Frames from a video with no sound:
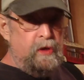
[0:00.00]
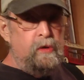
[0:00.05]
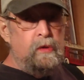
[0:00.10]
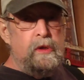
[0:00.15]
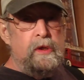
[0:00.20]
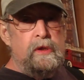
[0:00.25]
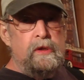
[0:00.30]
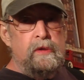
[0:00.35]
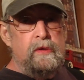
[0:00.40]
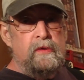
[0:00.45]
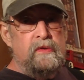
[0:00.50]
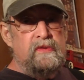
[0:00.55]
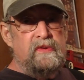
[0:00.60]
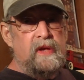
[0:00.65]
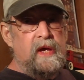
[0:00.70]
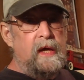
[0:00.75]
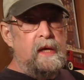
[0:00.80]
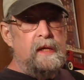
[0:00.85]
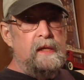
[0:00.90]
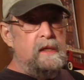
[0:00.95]
you can use
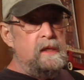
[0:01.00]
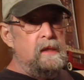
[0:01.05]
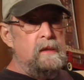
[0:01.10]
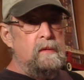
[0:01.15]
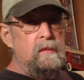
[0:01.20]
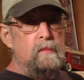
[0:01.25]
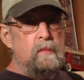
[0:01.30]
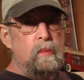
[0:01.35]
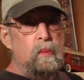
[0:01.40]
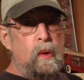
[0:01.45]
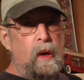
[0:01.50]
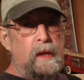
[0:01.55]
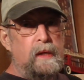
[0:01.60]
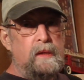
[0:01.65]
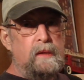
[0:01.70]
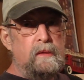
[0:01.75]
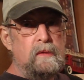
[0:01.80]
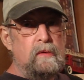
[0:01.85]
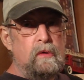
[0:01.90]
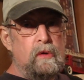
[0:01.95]
any
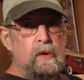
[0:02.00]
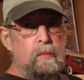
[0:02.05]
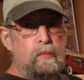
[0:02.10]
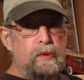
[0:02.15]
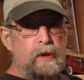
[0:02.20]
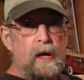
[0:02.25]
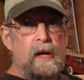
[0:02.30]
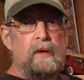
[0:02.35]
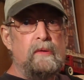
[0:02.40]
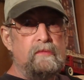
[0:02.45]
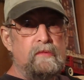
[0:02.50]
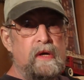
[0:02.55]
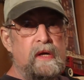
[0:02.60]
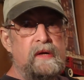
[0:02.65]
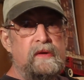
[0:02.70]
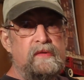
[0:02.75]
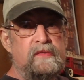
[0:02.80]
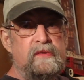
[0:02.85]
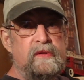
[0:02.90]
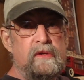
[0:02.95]
white or brown
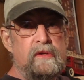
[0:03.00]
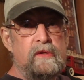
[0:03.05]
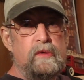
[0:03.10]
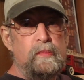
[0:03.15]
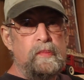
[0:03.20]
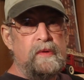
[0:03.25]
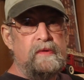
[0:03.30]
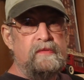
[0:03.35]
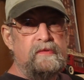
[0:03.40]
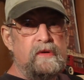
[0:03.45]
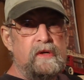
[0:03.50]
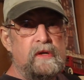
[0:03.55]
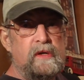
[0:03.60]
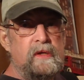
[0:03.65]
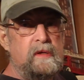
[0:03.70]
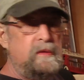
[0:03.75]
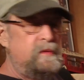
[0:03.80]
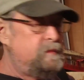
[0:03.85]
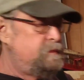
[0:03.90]
rice that you prefer.